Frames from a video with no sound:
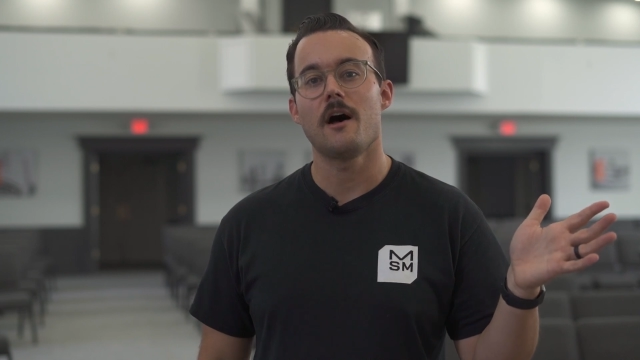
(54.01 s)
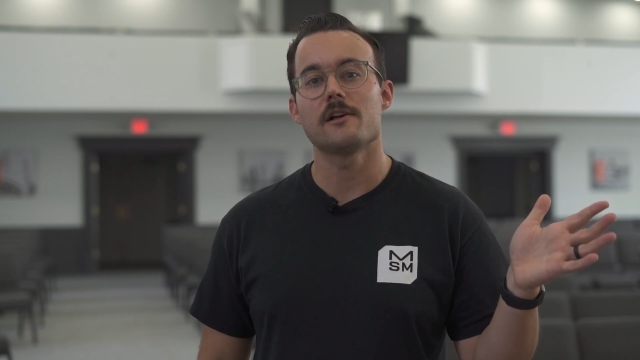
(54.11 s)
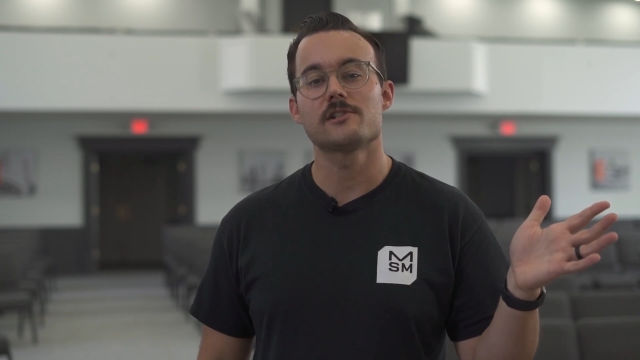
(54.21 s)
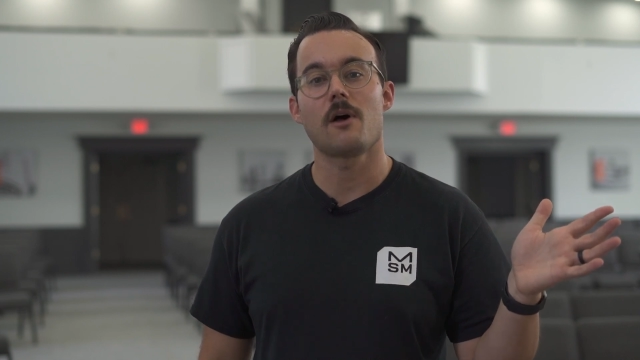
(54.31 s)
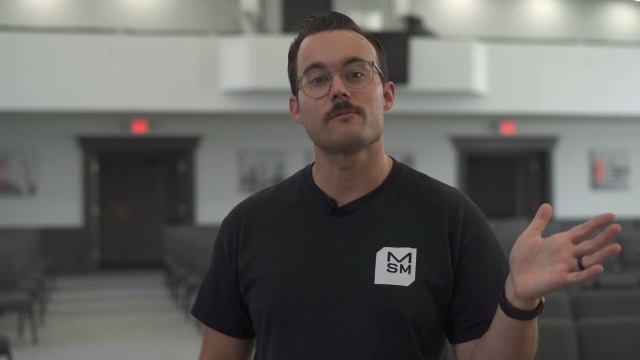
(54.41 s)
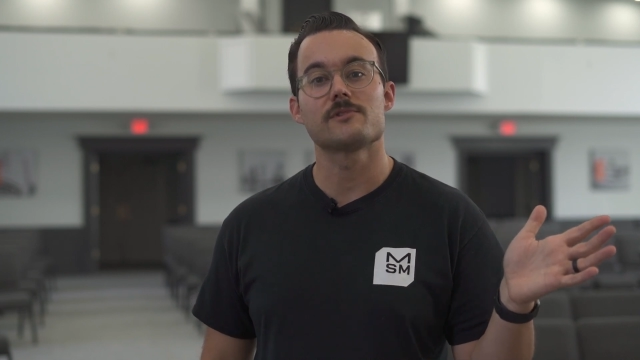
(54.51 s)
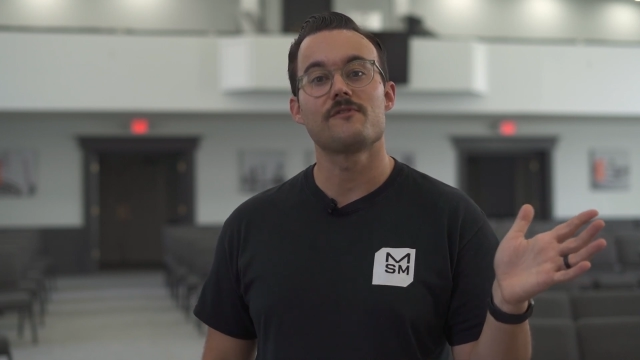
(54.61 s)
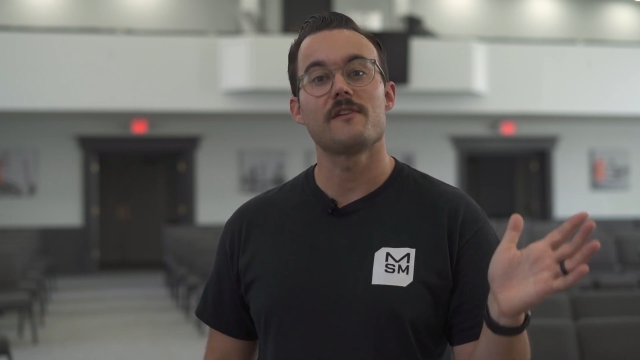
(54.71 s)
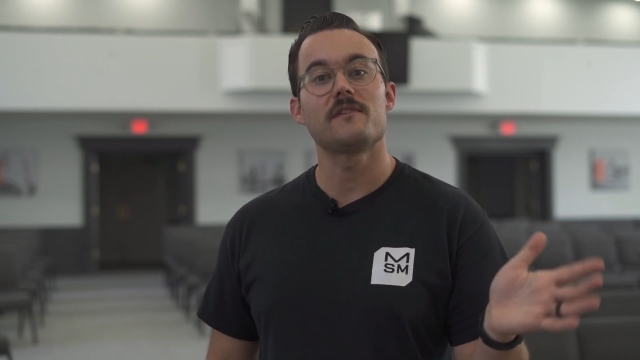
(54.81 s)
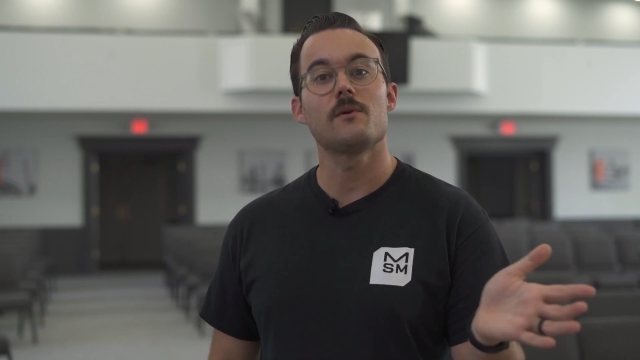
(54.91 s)
Psalms
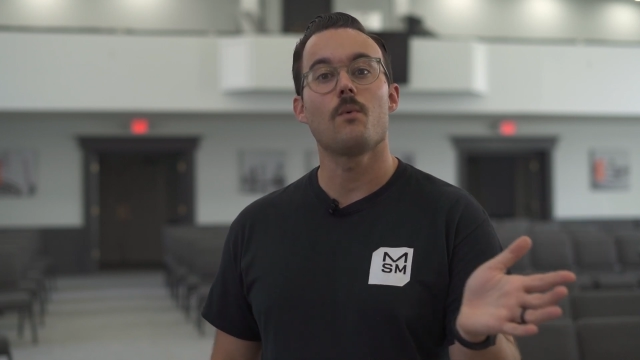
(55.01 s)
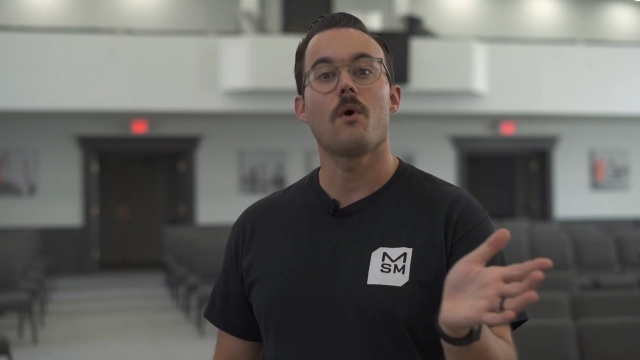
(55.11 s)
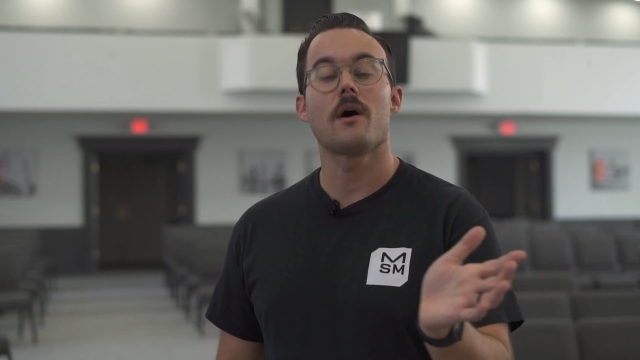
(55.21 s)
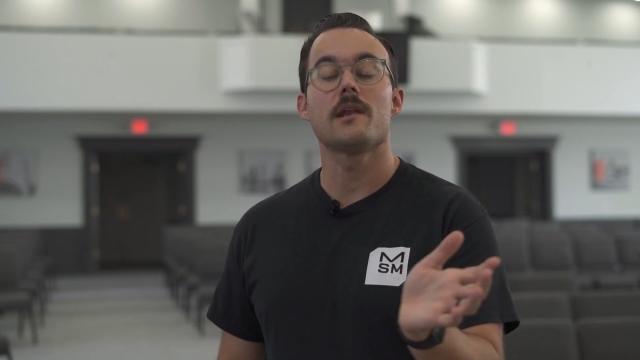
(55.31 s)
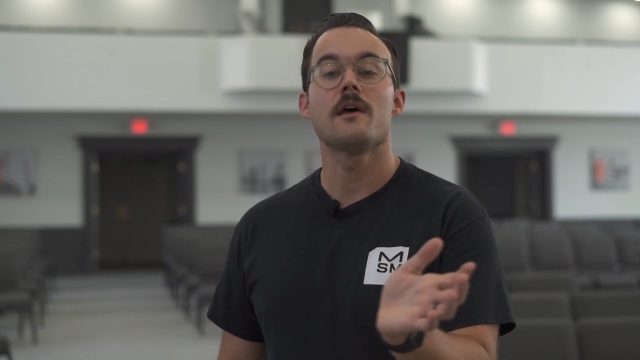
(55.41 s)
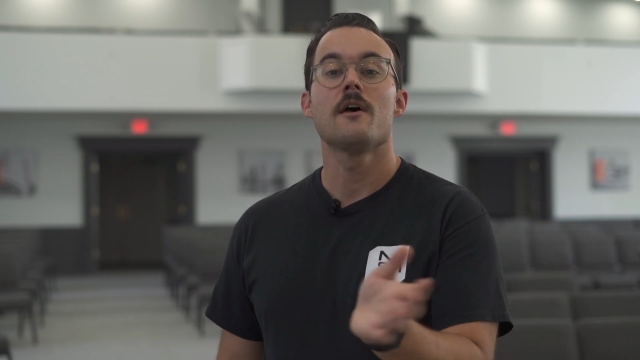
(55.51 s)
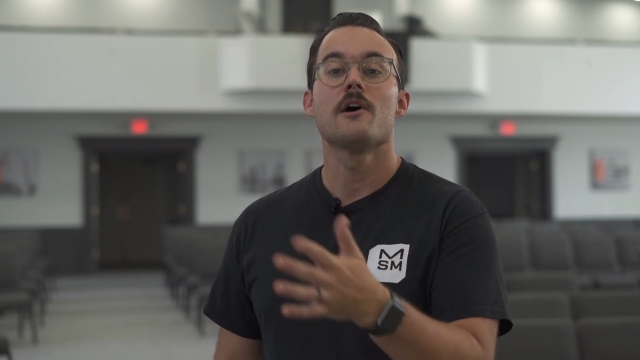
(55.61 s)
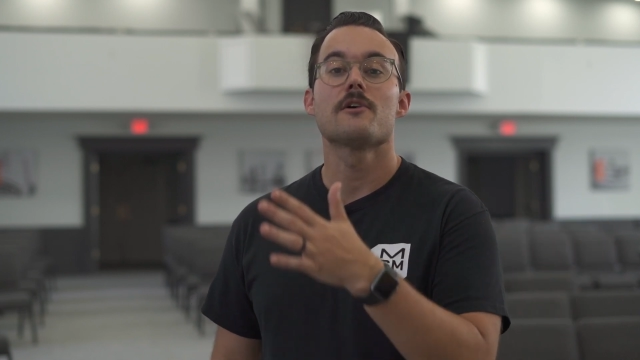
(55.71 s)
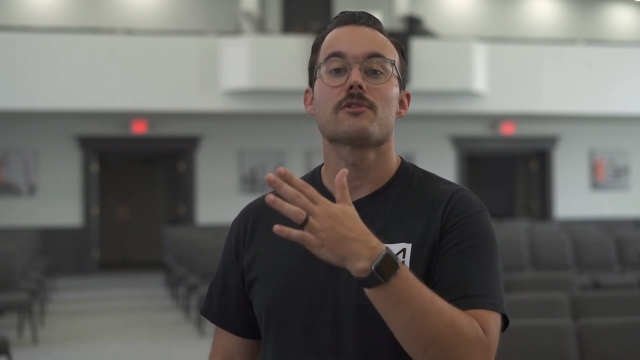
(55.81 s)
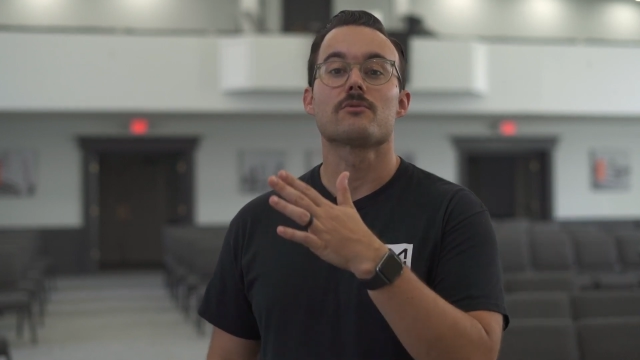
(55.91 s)
51
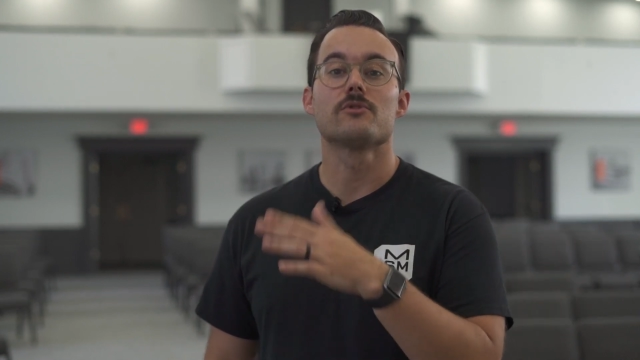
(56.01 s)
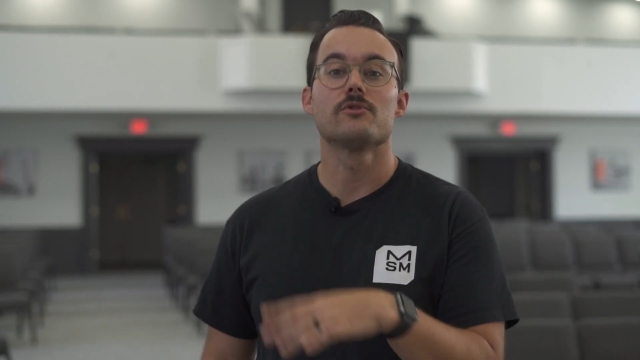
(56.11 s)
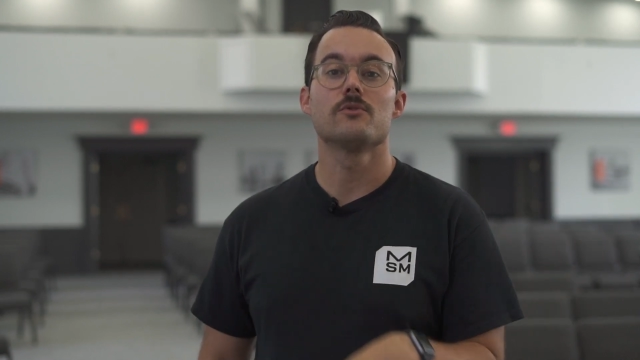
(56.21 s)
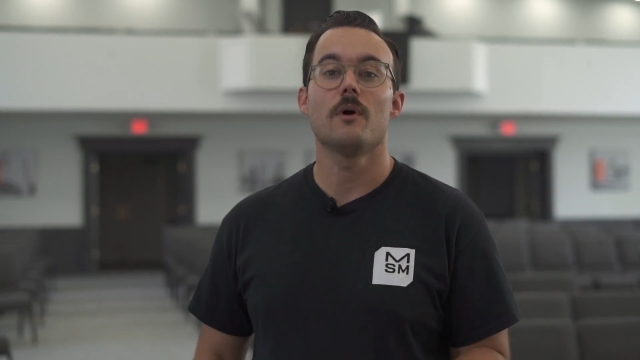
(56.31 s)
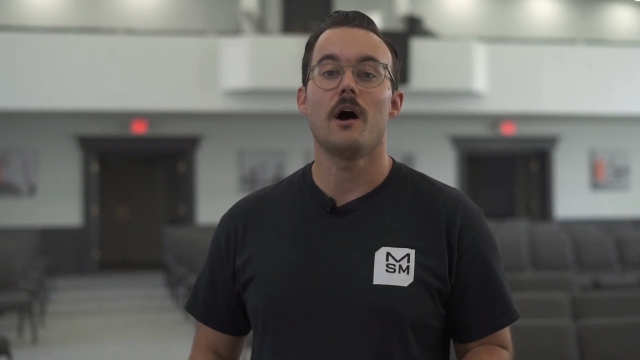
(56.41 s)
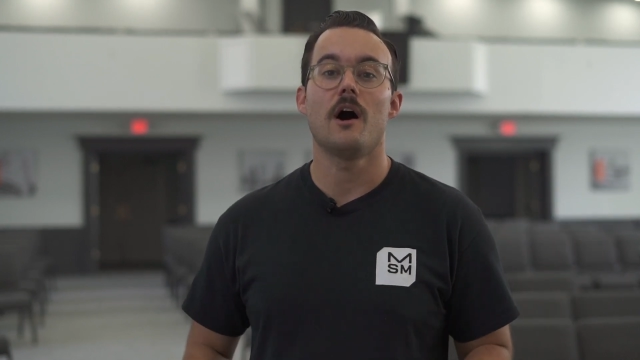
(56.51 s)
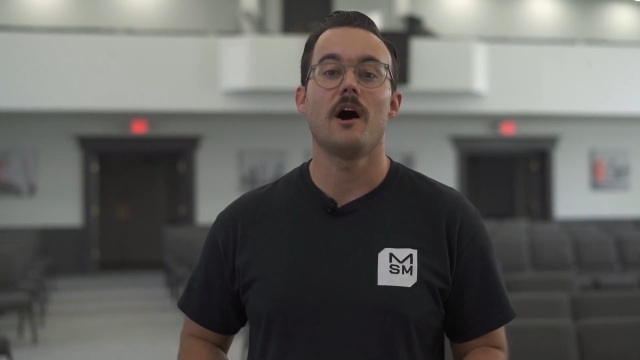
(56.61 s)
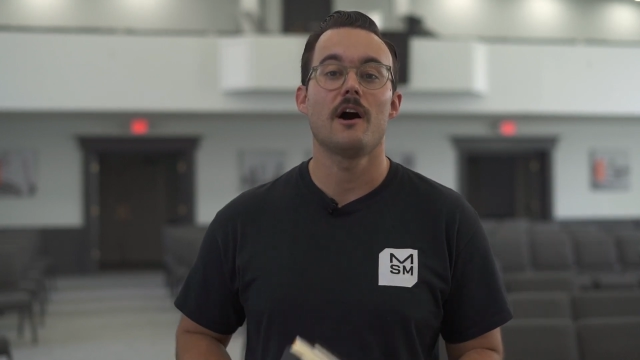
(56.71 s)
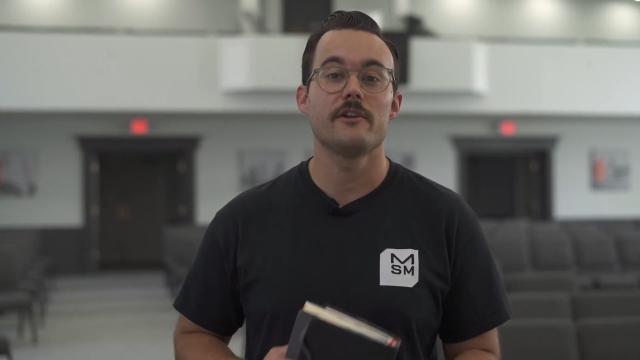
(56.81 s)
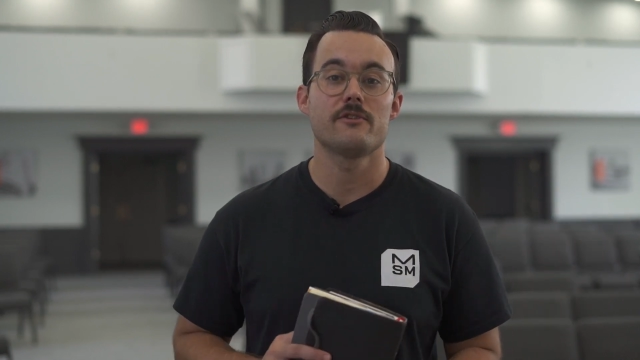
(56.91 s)
through
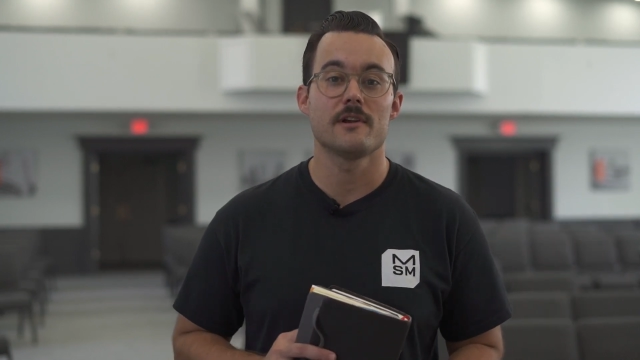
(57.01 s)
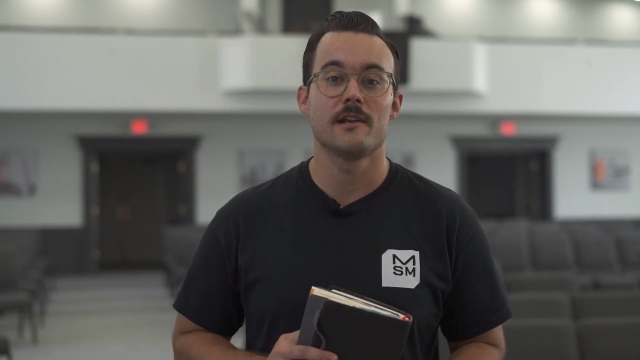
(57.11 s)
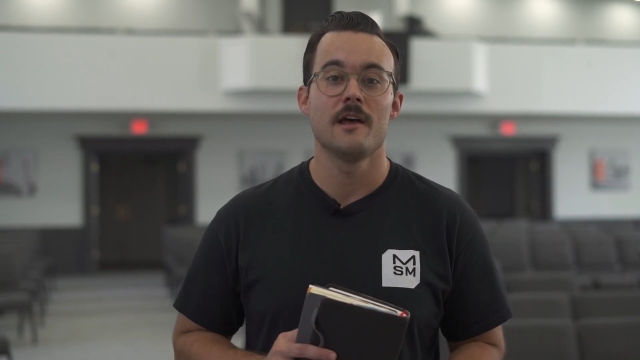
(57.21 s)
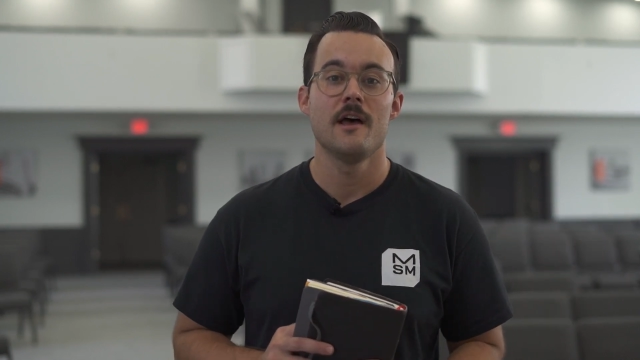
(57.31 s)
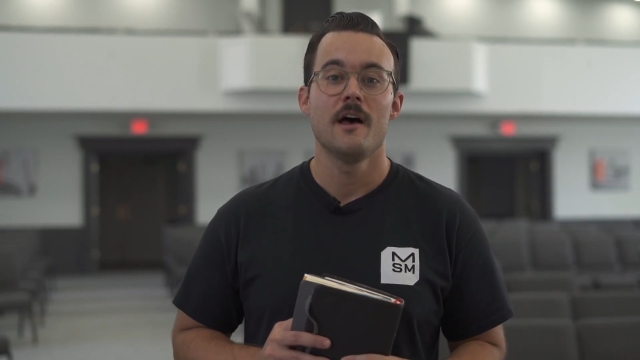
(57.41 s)
100.